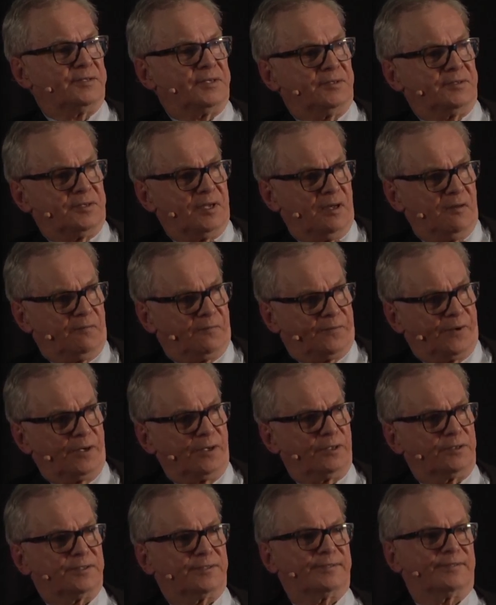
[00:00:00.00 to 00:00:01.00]
is the
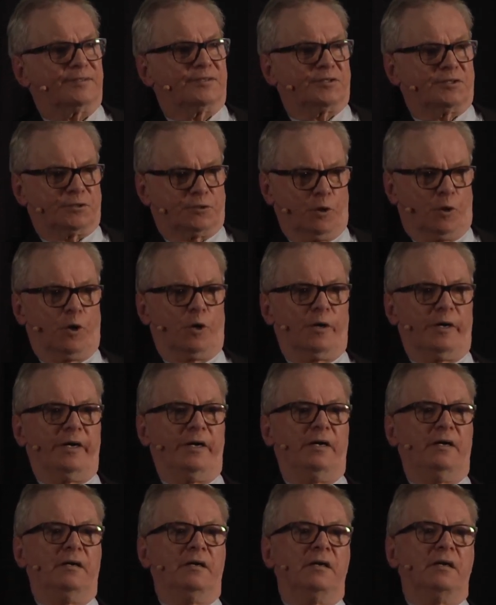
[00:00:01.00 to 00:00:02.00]
first
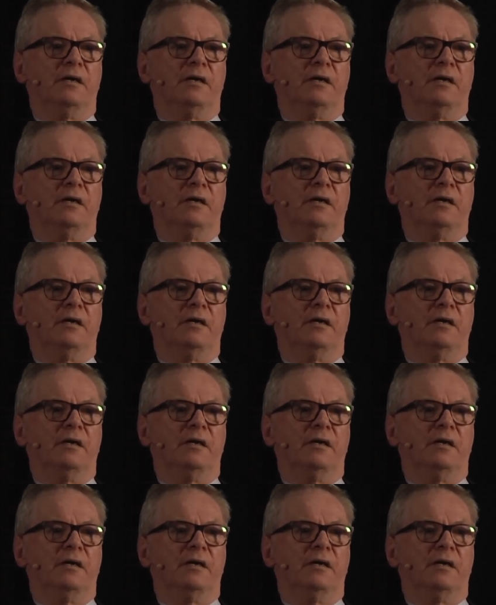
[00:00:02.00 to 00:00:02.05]
story